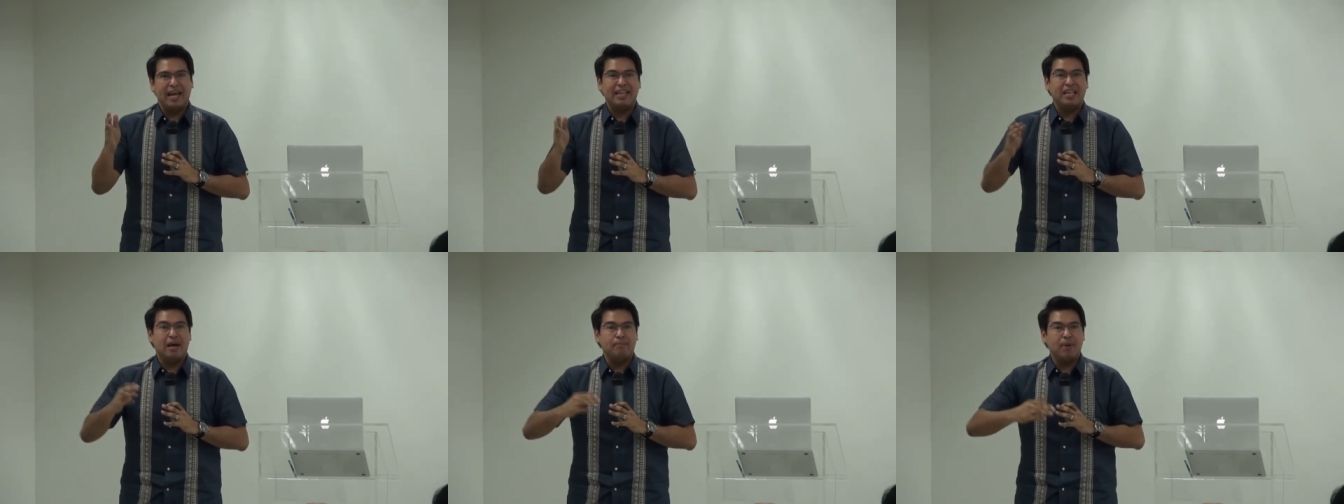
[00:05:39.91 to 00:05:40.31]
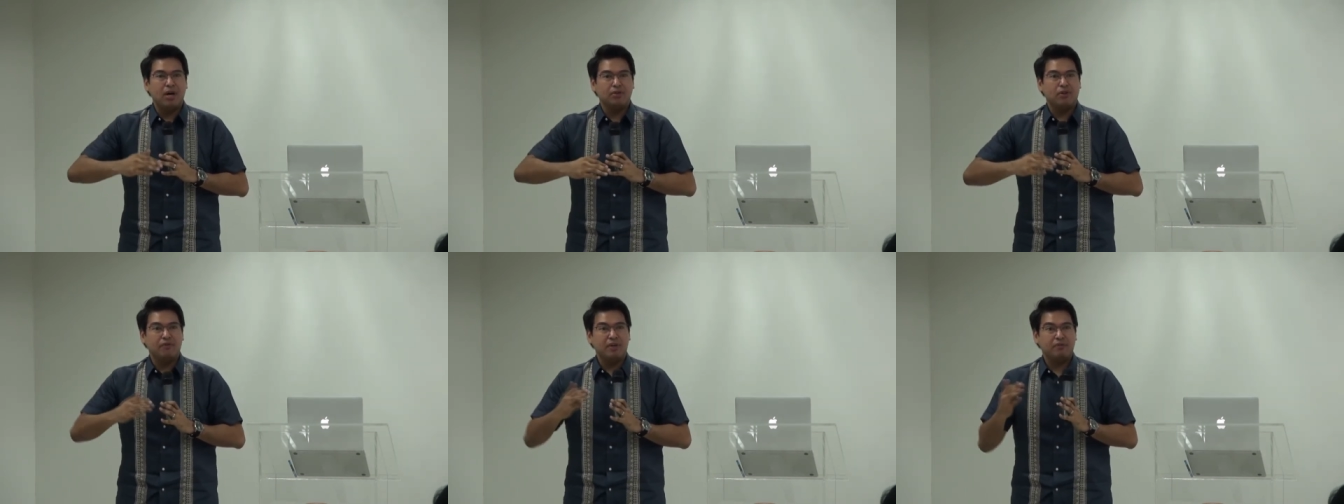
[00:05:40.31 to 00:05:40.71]
and the
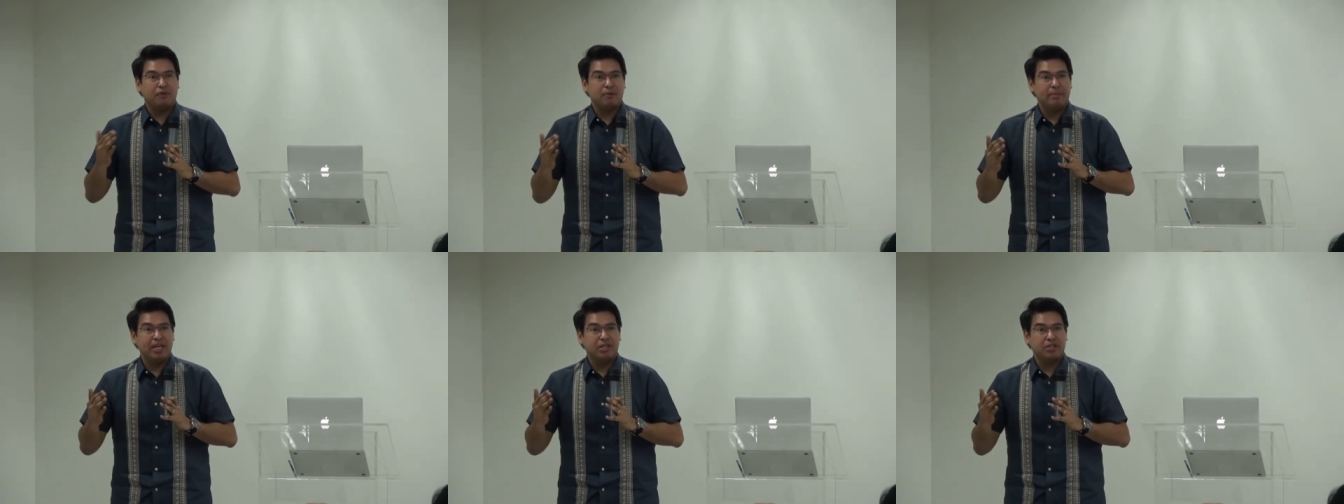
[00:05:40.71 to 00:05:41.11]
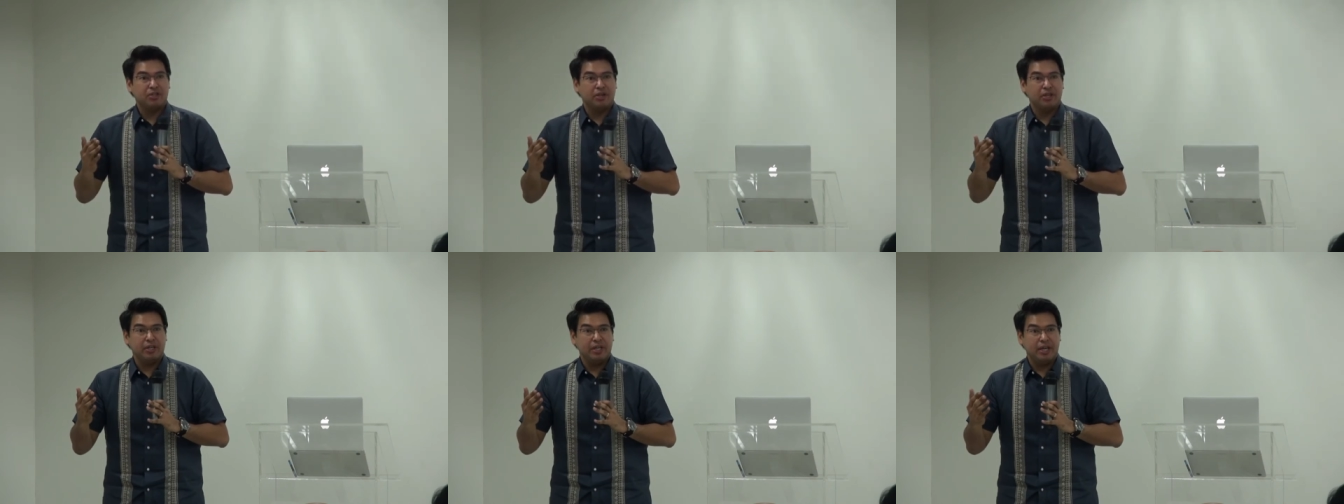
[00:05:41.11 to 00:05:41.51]
amount of
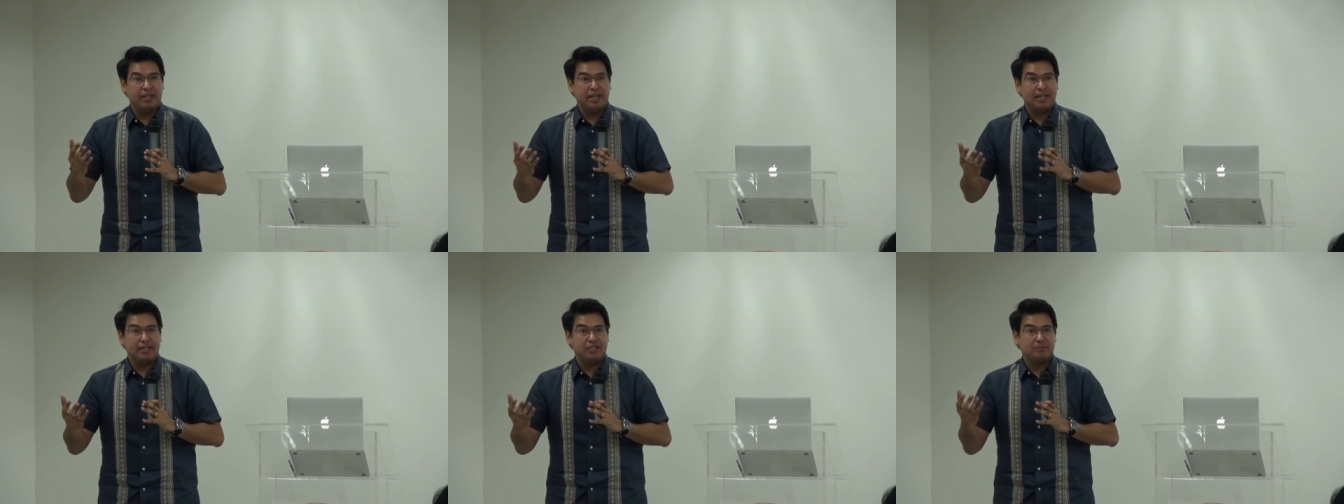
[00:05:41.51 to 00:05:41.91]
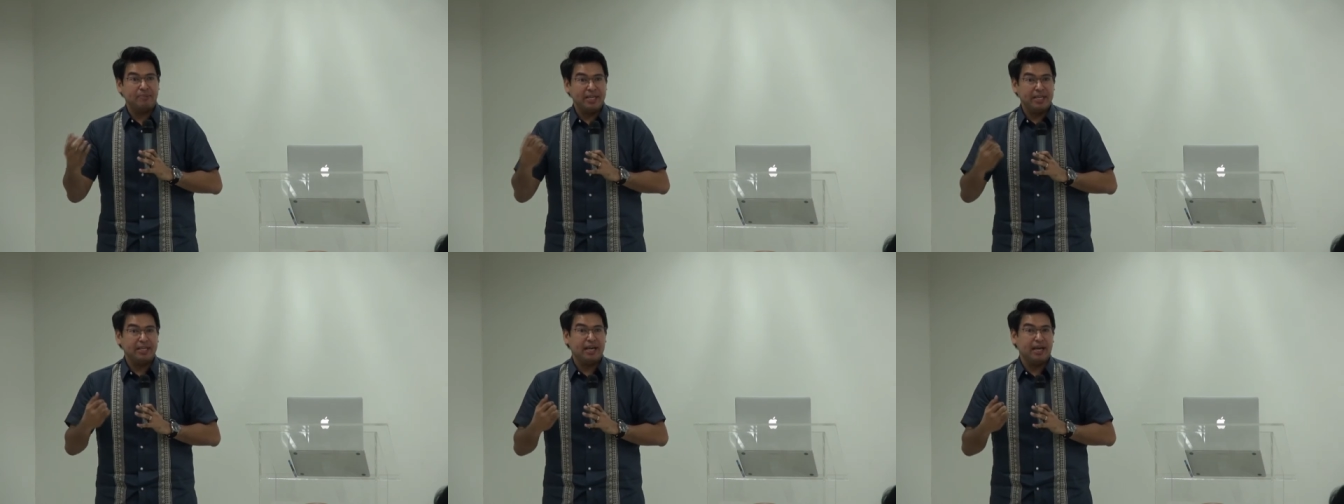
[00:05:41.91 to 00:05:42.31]
information that is
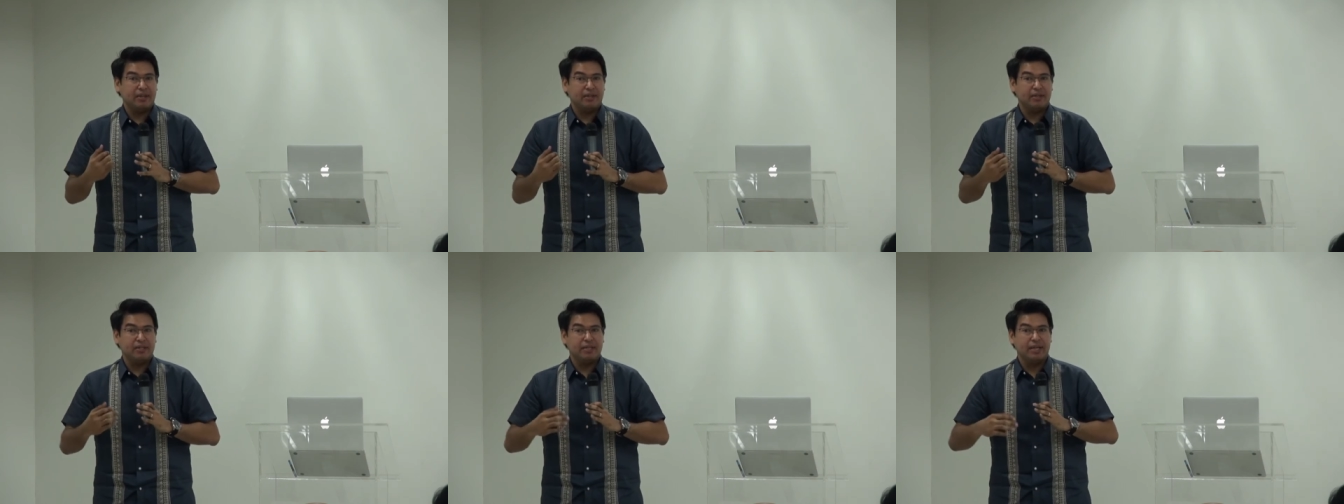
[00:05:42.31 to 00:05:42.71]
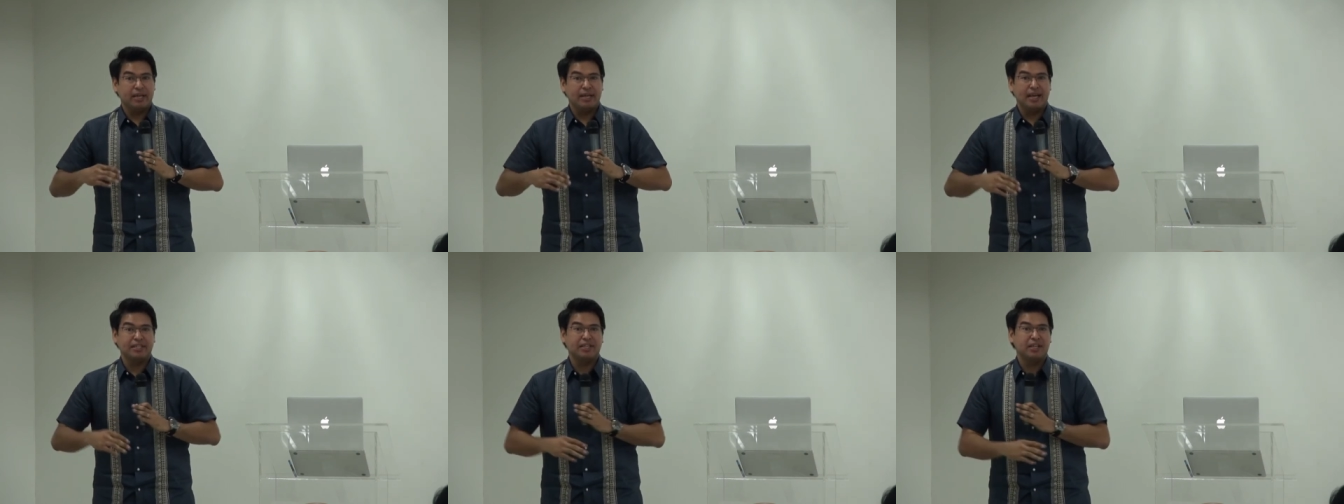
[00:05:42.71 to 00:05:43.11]
being gathered
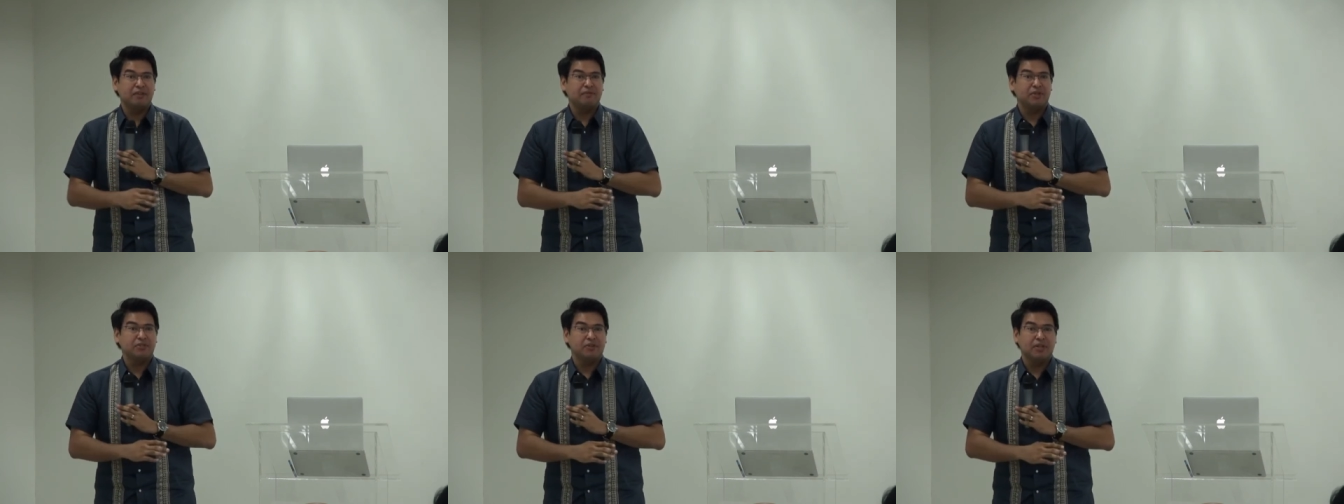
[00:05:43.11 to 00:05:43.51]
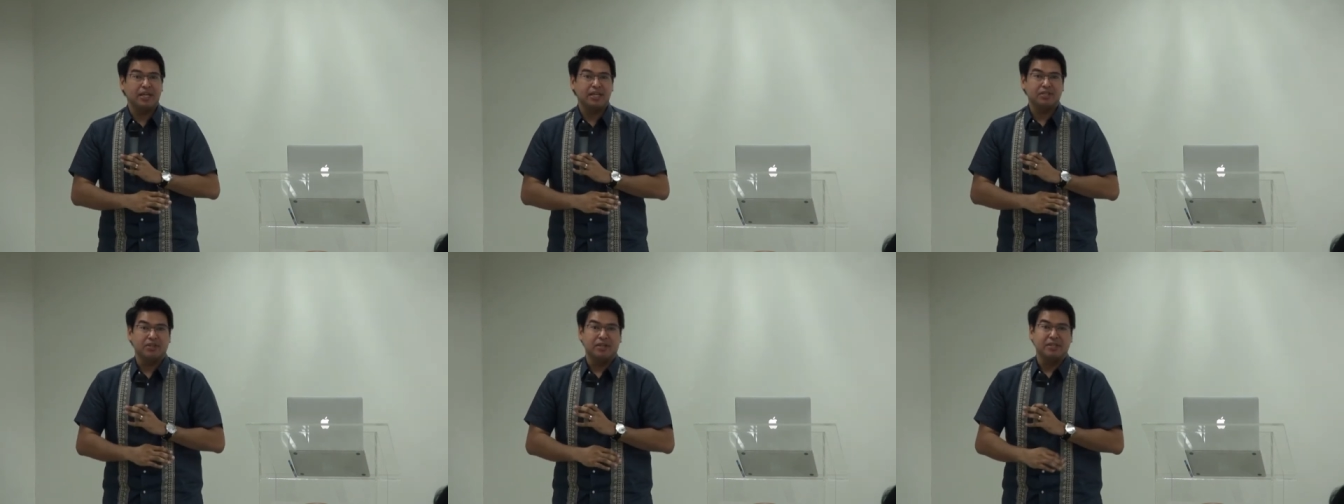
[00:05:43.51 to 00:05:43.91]
has an inverse
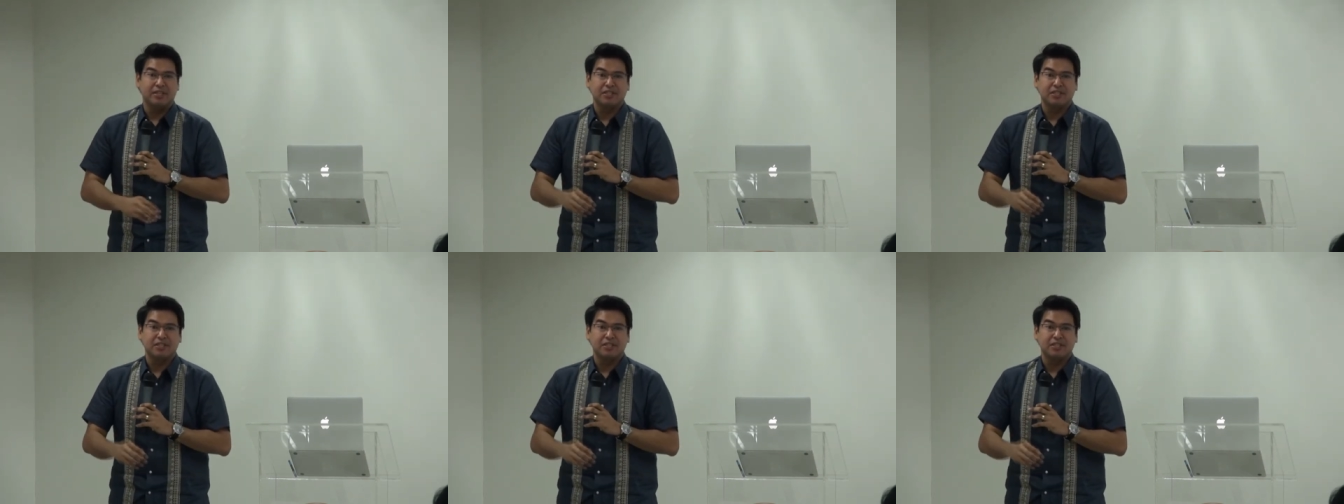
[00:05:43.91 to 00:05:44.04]
relation.